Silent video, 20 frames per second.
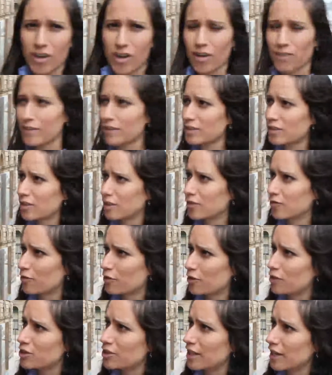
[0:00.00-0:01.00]
obvious on the
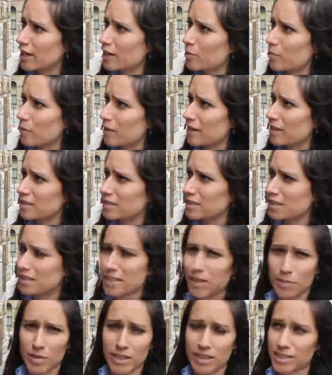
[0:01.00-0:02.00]
first take, but
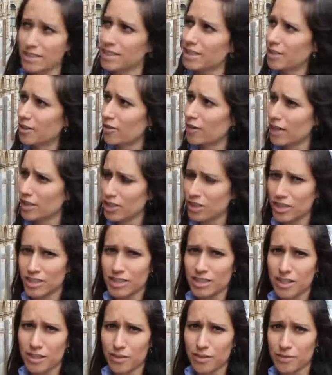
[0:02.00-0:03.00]
some of the
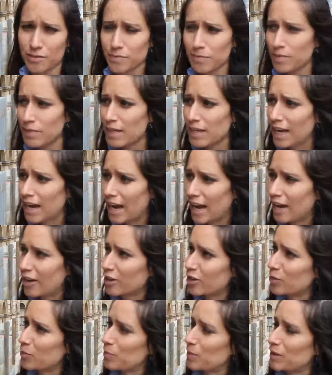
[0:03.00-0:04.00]
considerations of how
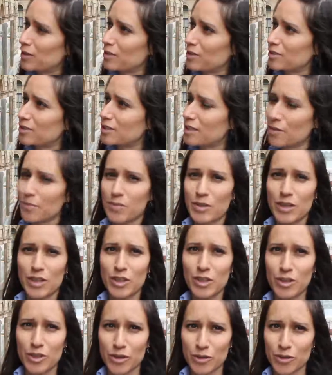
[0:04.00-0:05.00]
do you build something
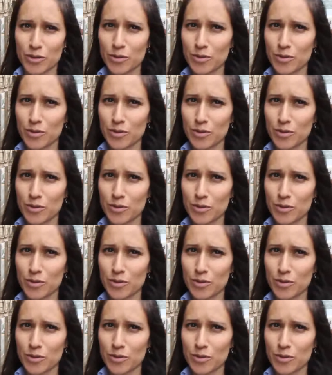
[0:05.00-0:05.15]
new,